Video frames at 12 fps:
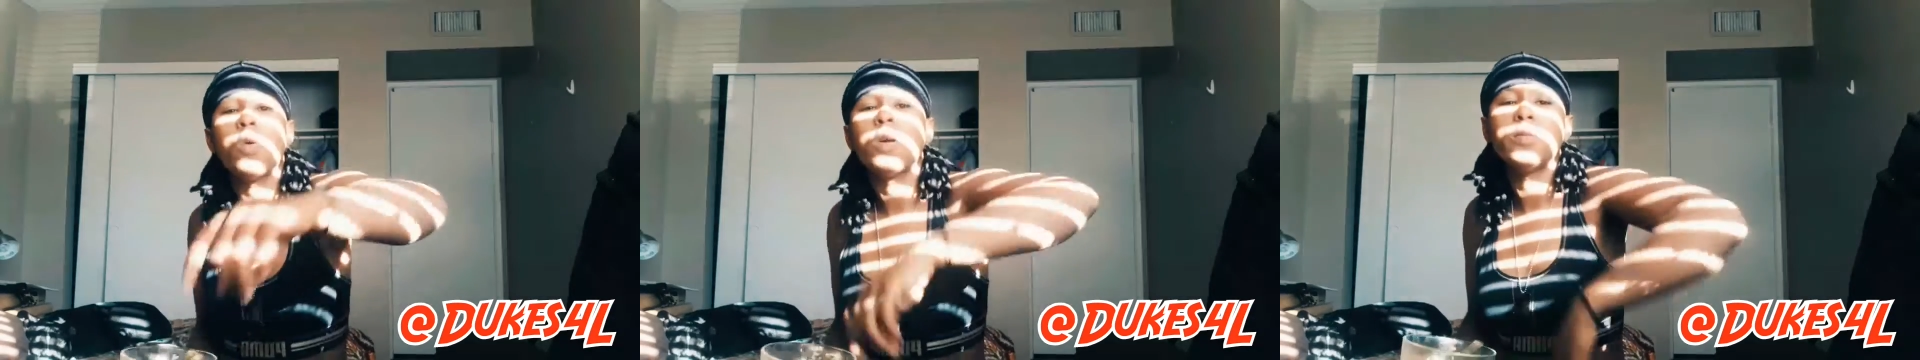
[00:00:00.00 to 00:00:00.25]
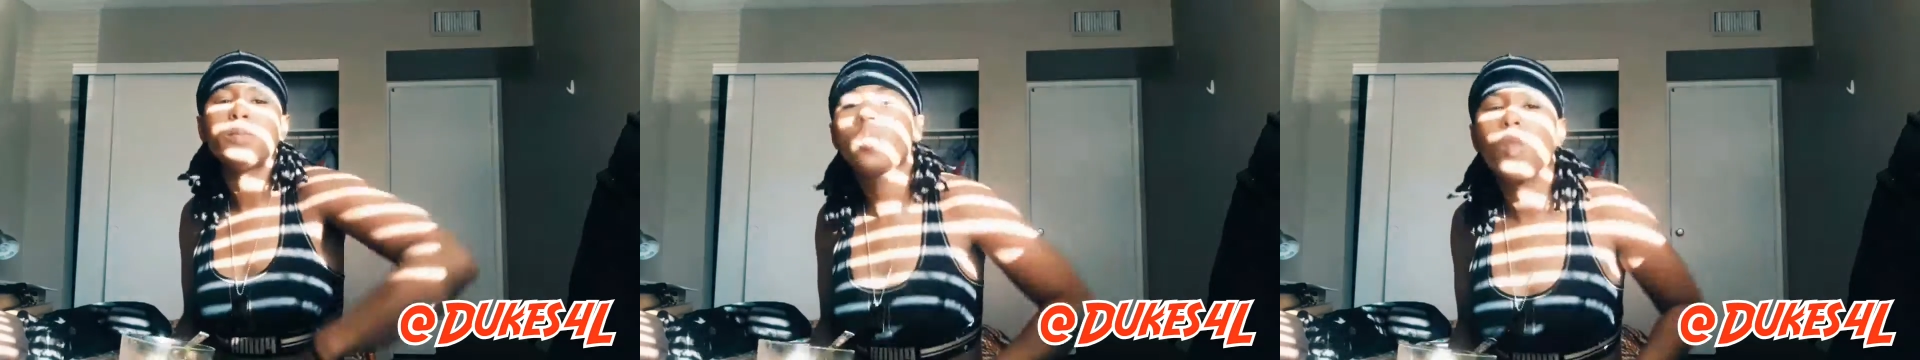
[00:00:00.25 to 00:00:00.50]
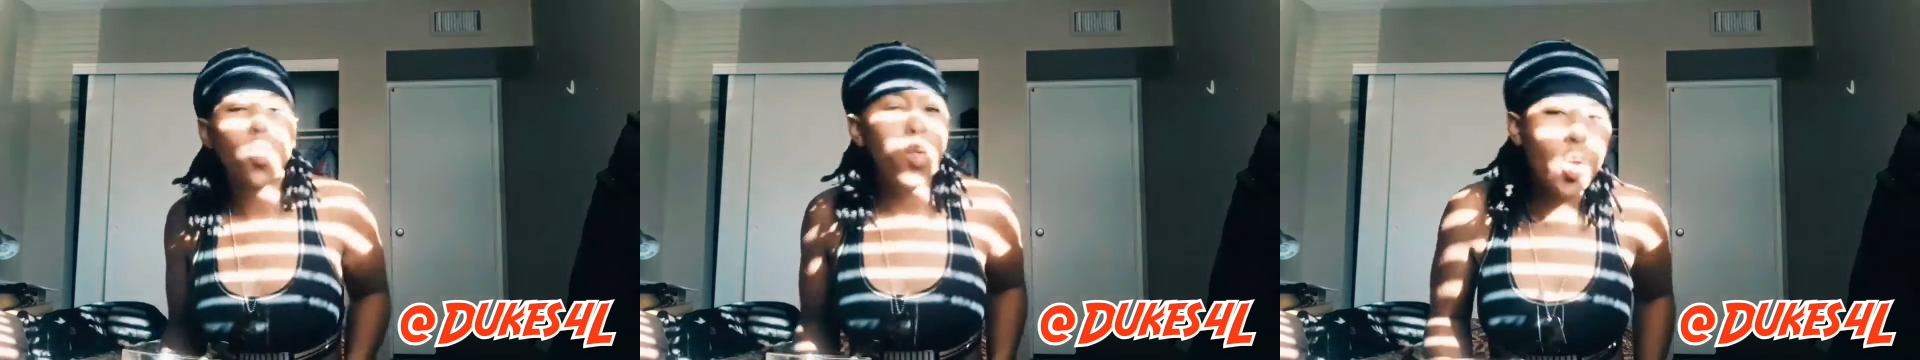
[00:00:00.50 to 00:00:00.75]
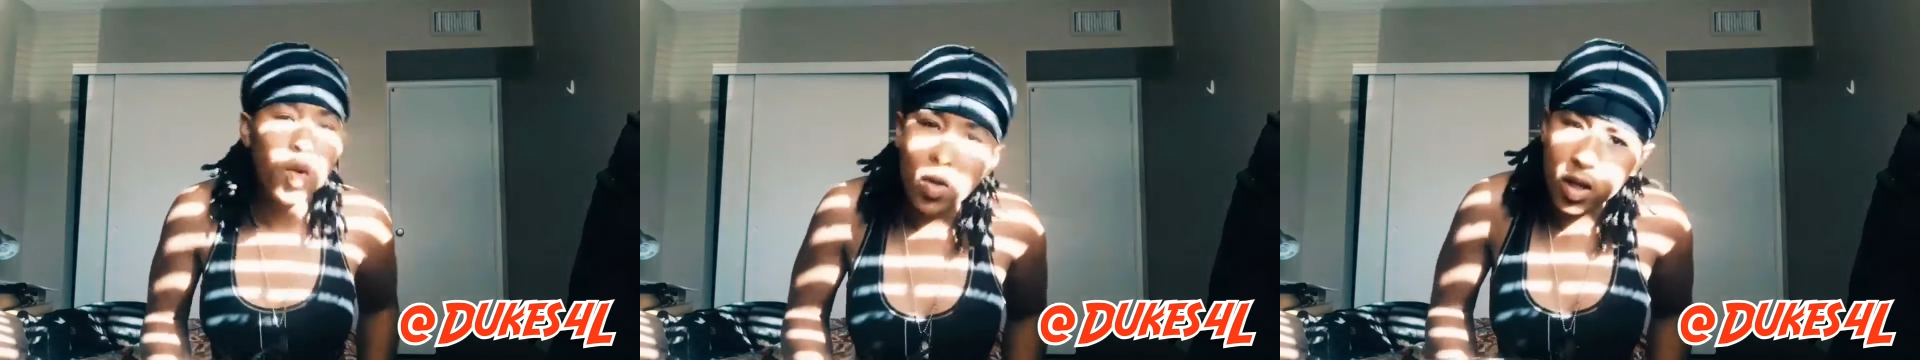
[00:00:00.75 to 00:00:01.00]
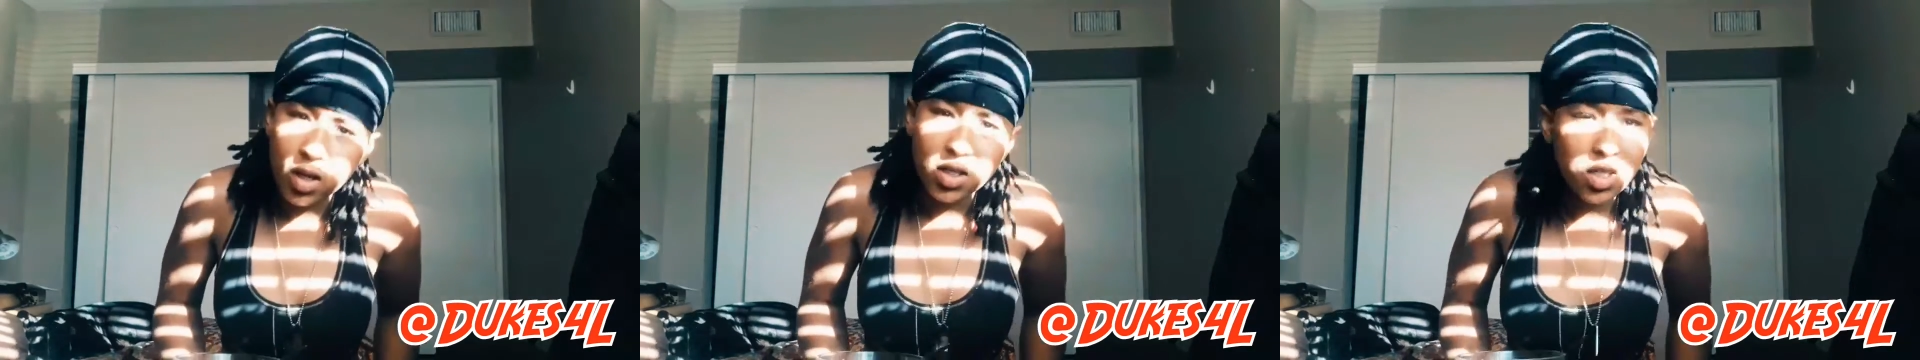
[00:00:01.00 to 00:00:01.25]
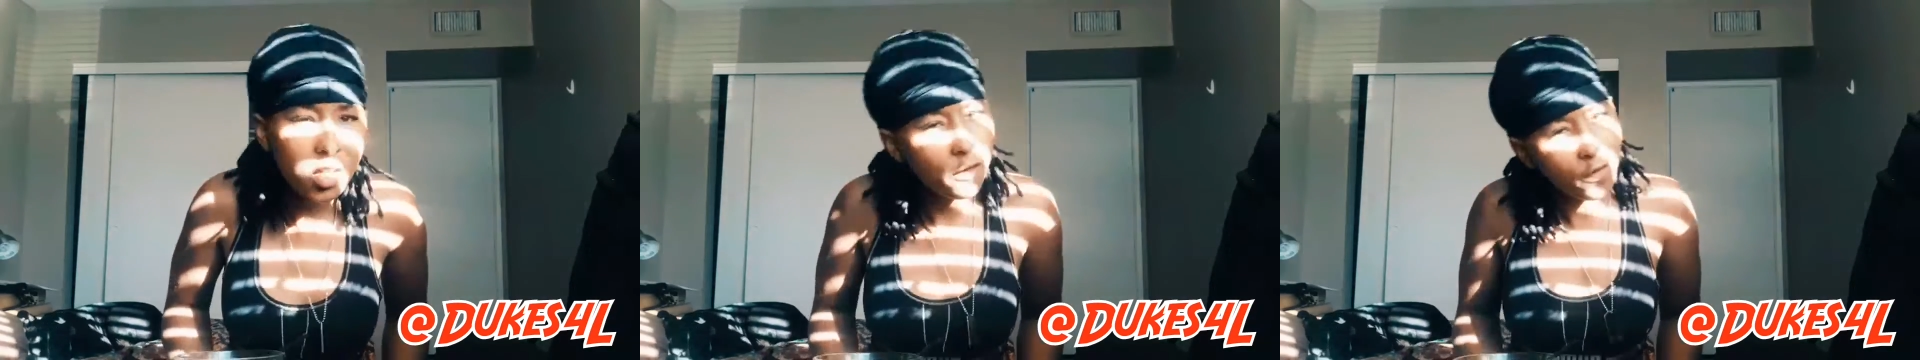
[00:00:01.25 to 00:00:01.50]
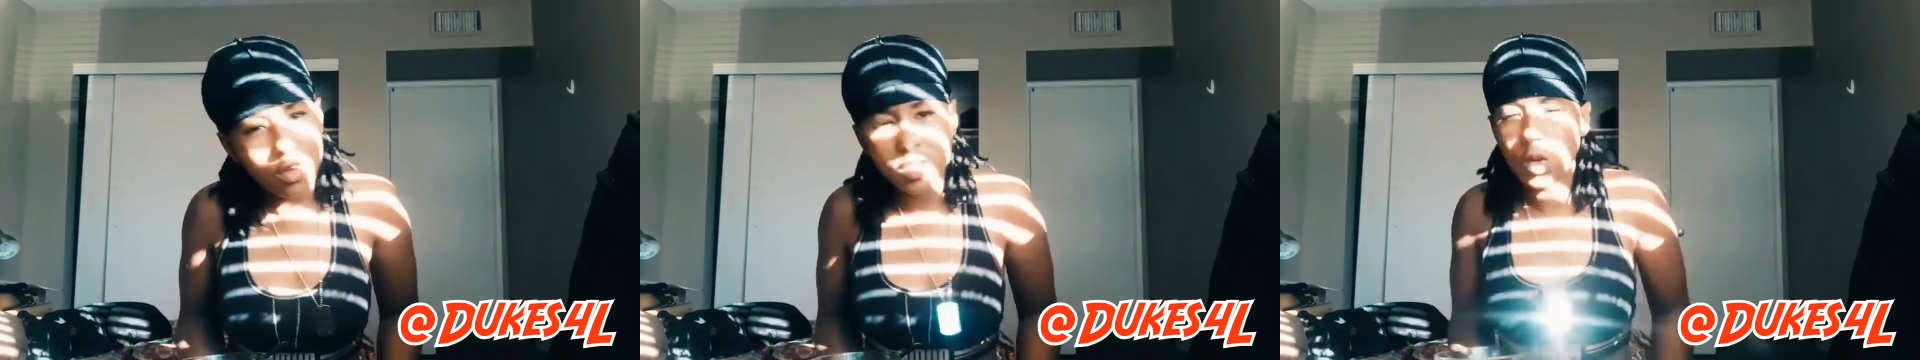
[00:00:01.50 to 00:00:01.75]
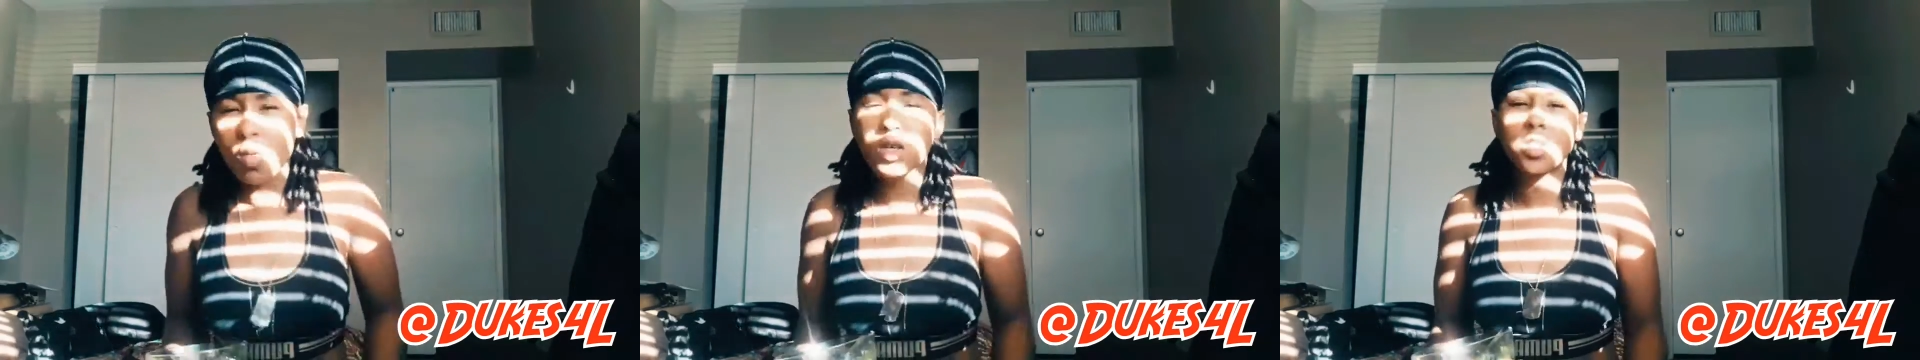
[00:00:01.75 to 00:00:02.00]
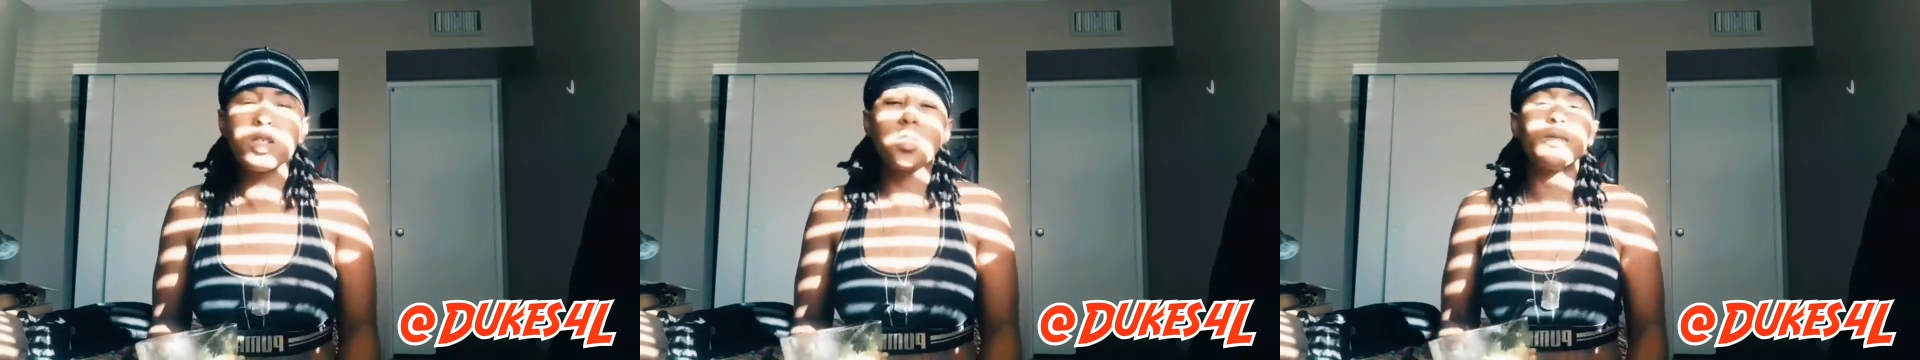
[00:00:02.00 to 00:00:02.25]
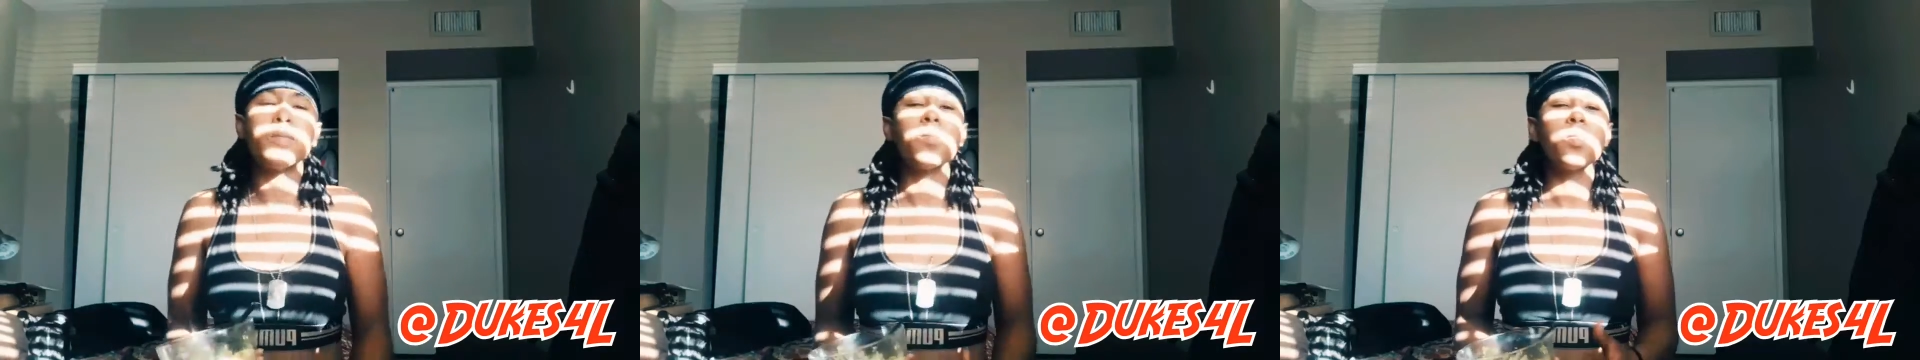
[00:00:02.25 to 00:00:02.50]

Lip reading: one, we gonna get to the first question.